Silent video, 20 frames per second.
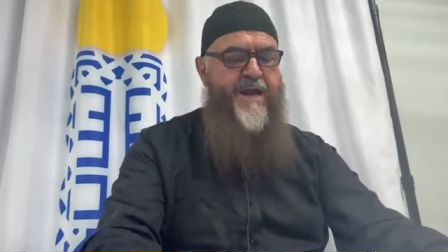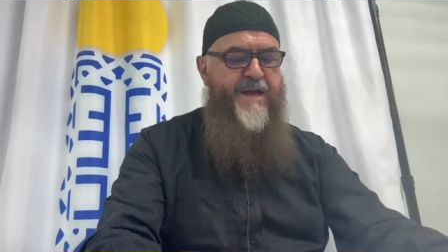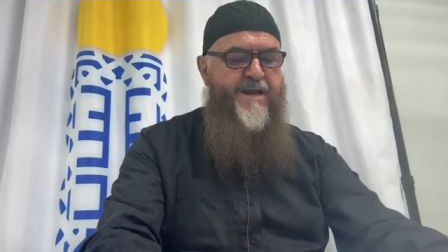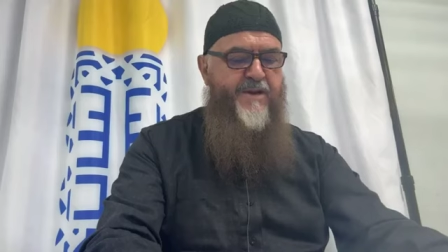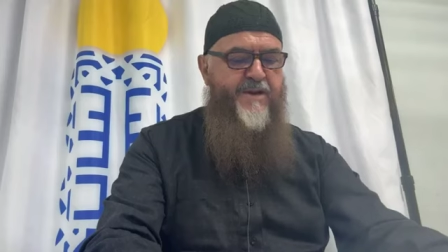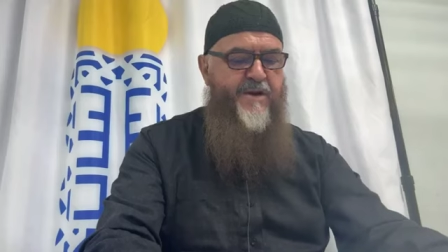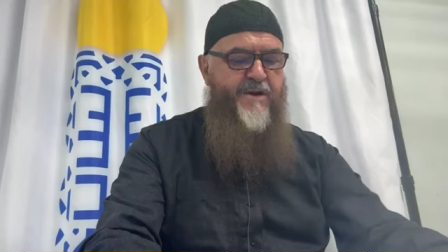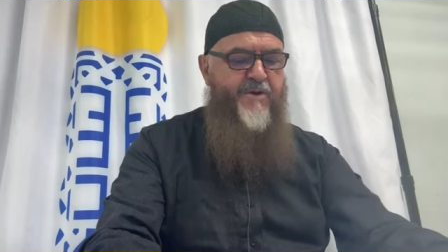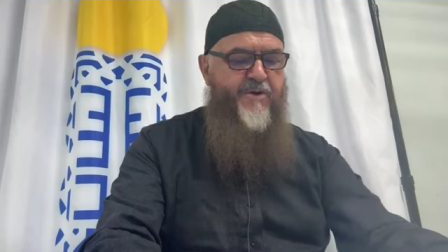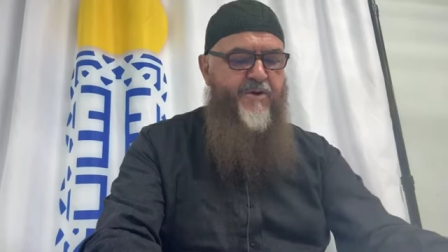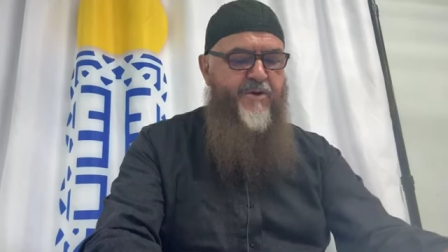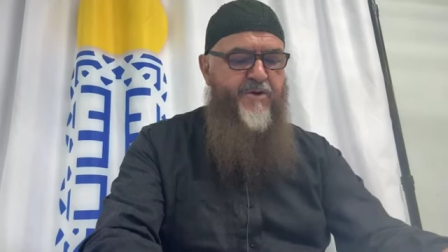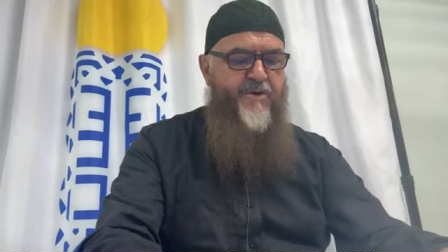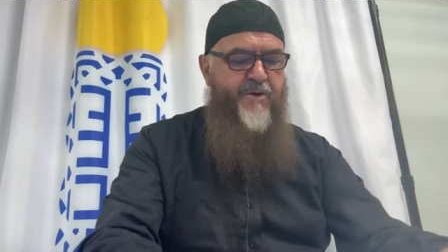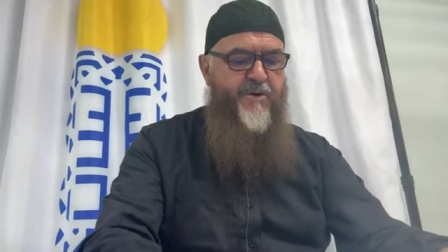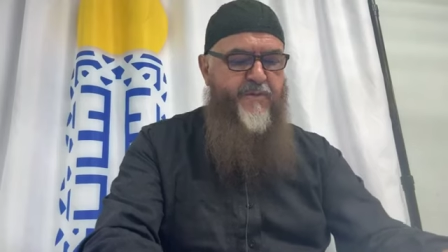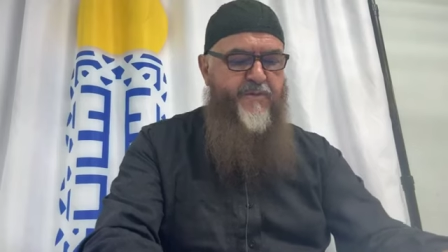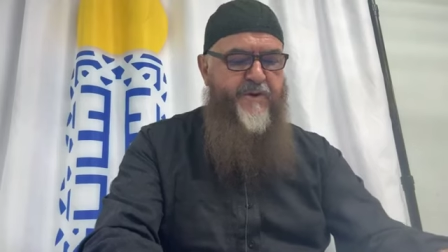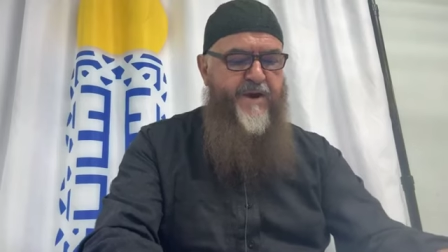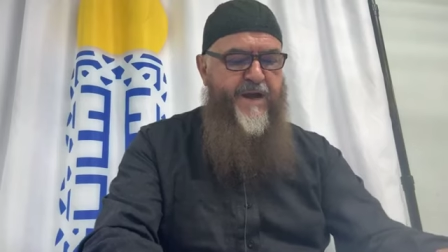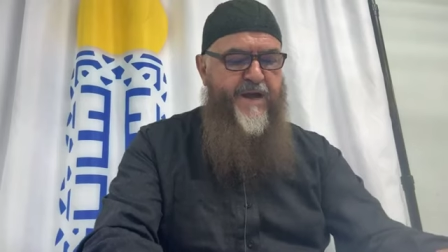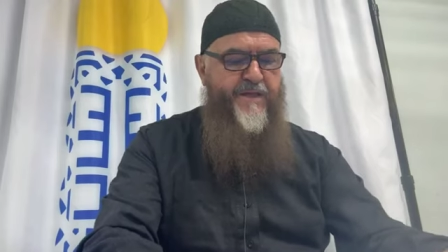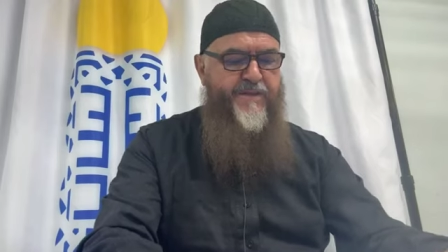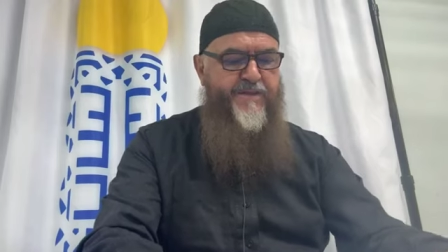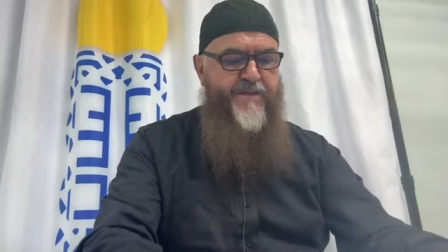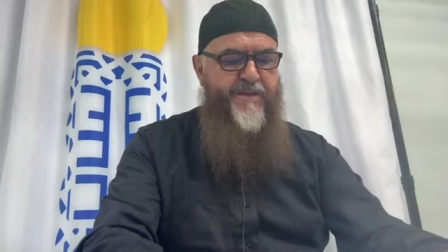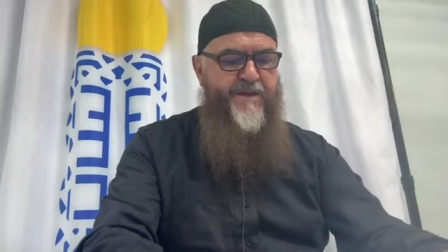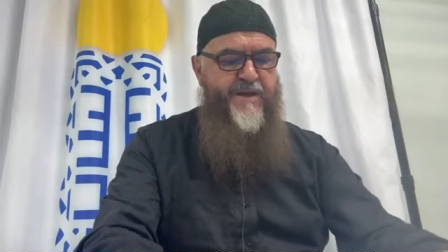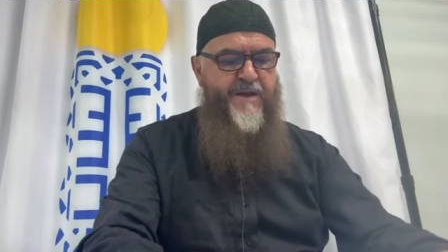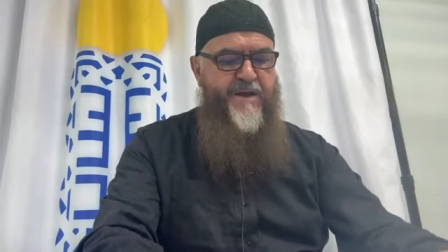anger or your
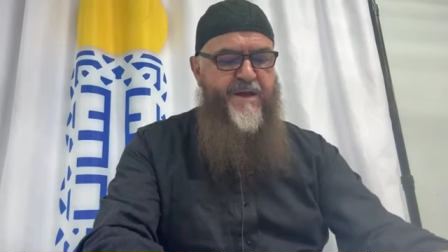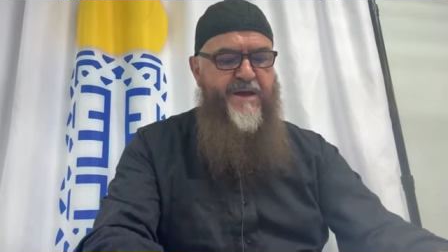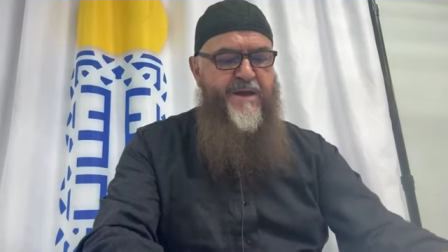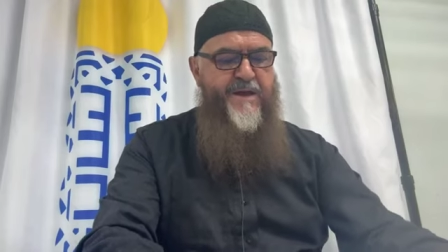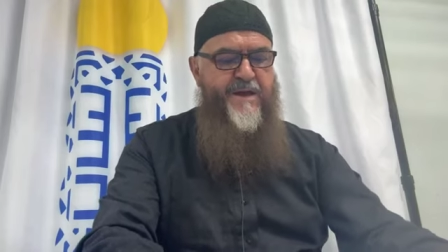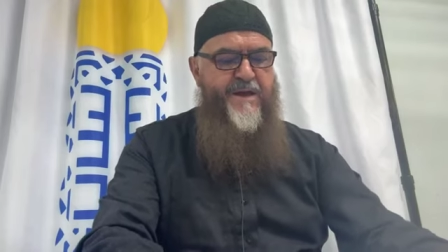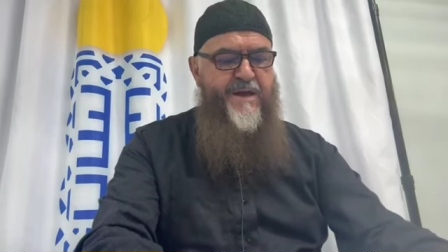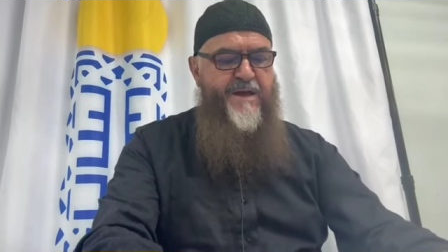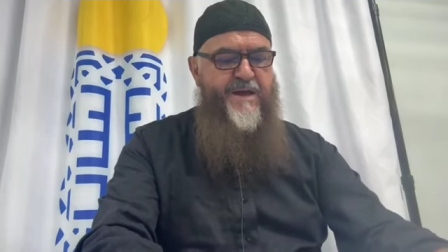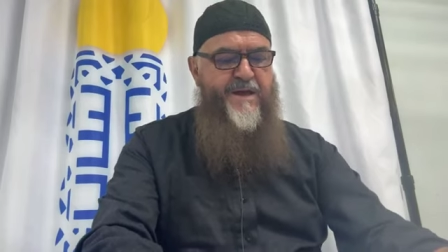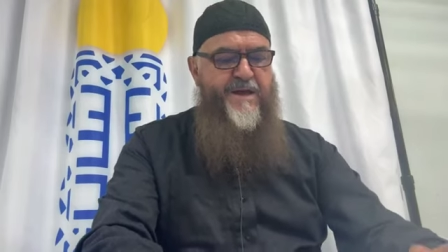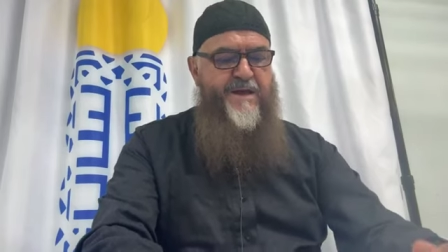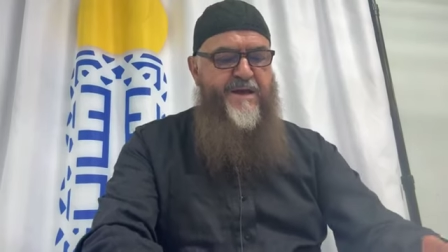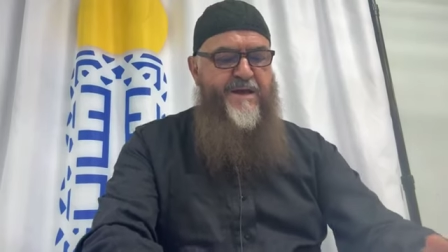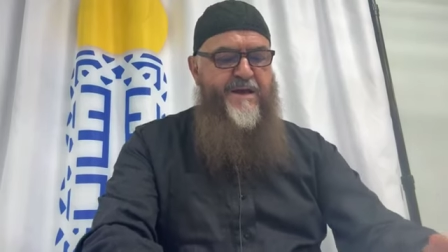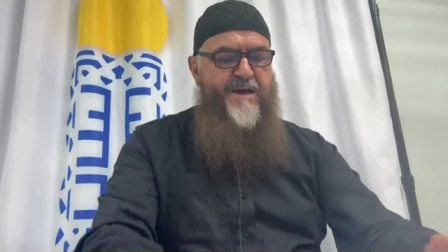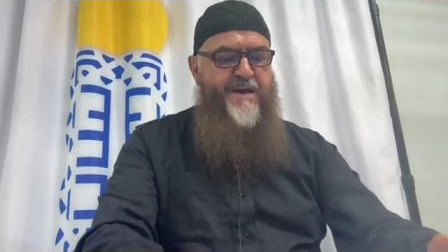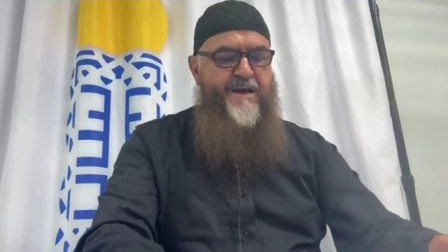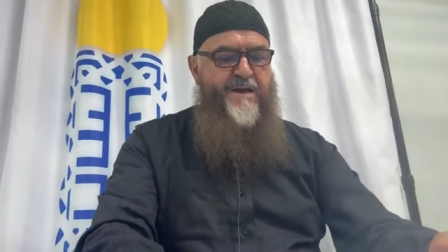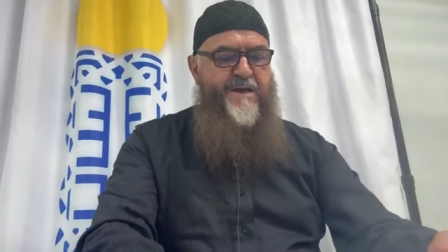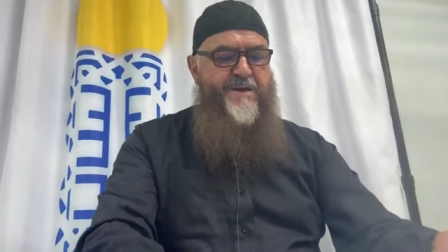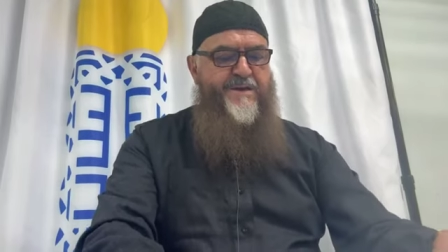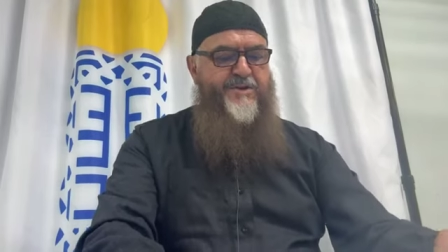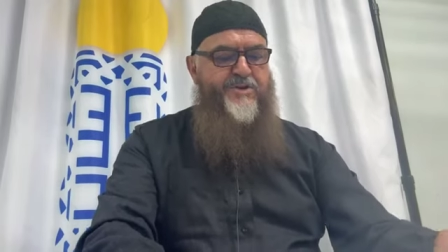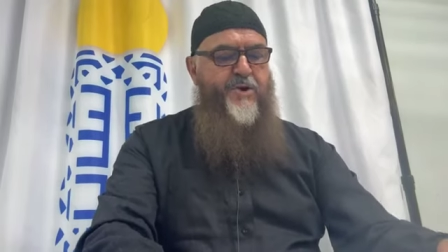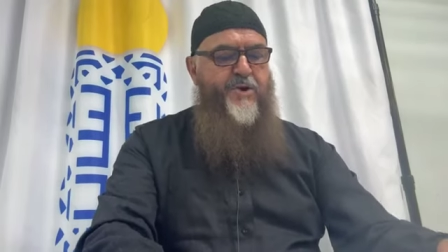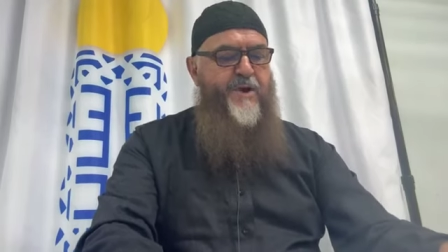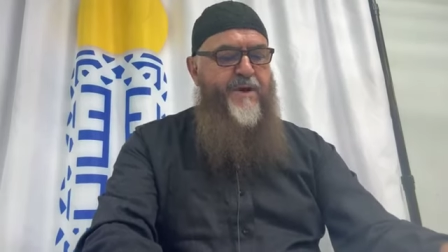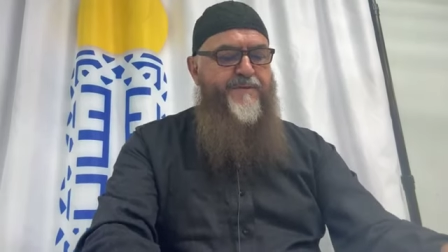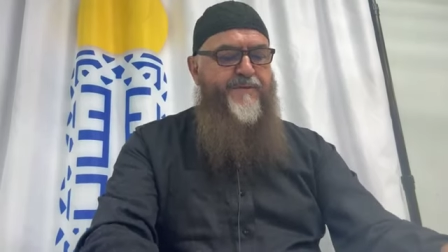wrath.
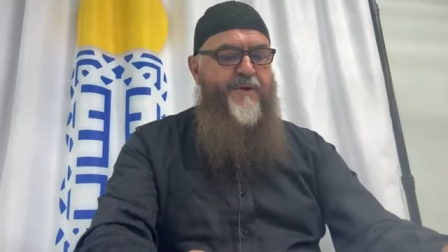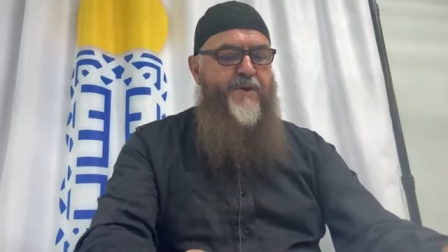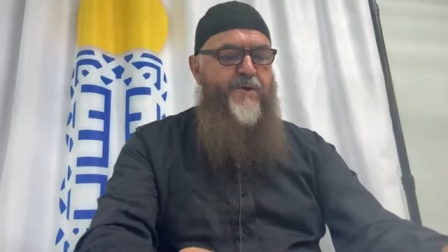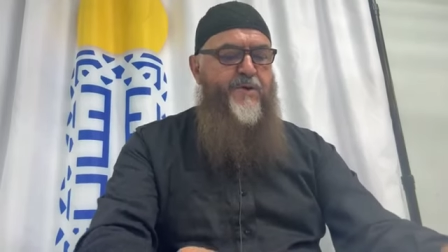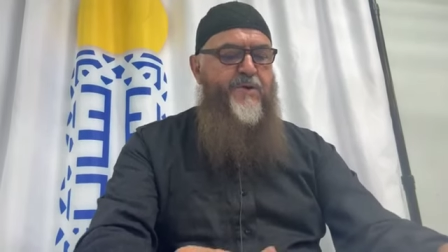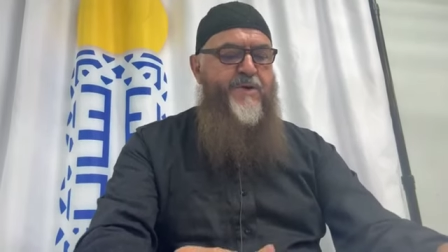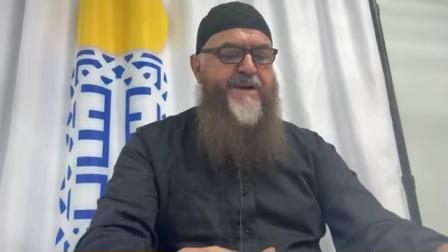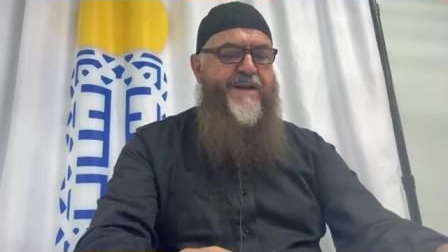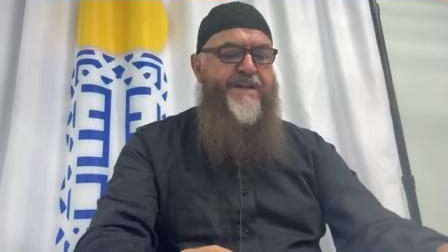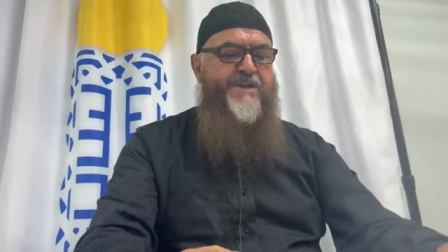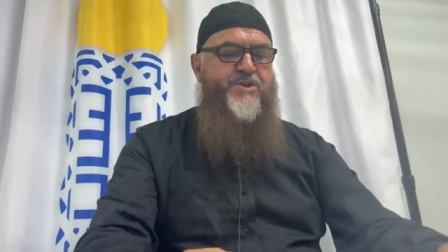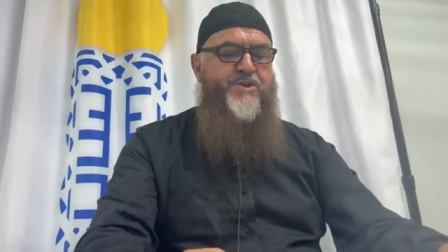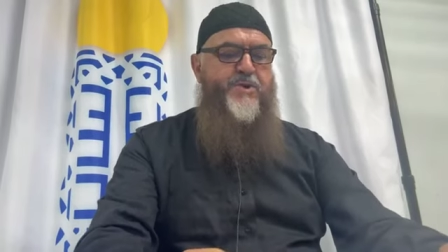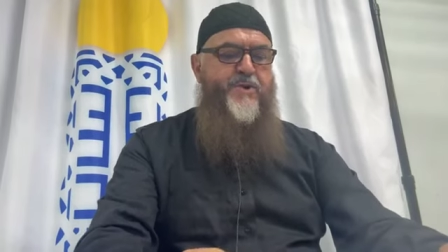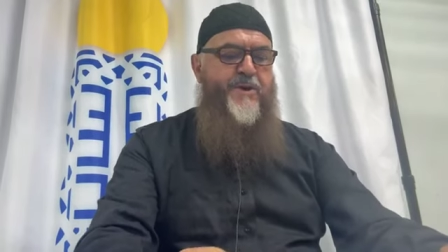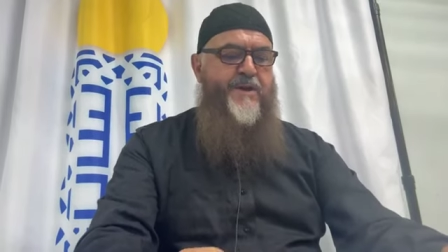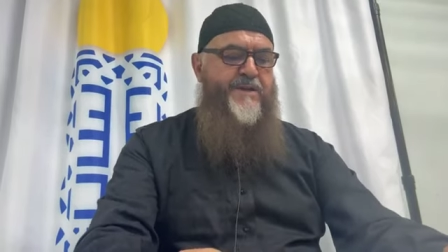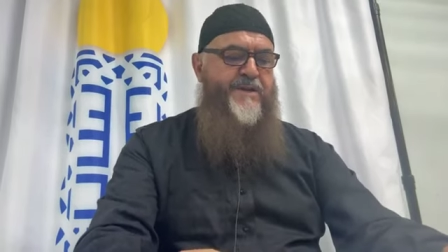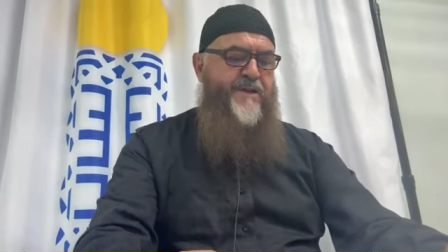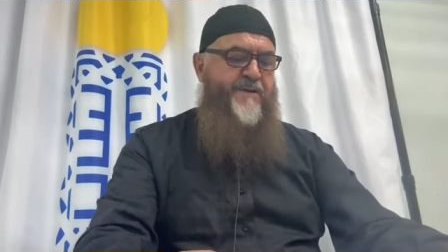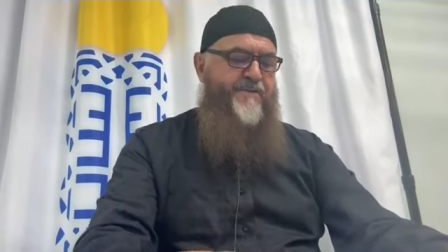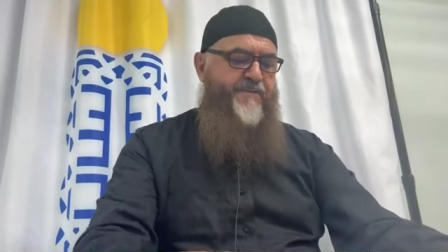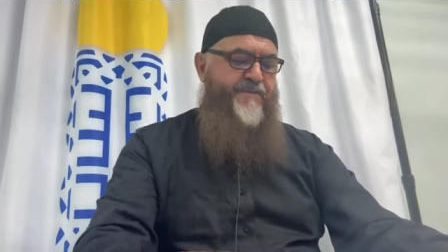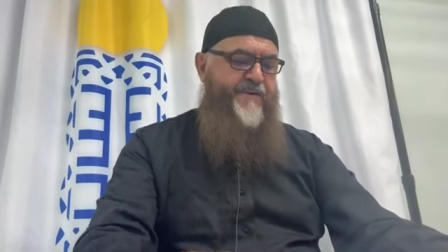So if you look at Surah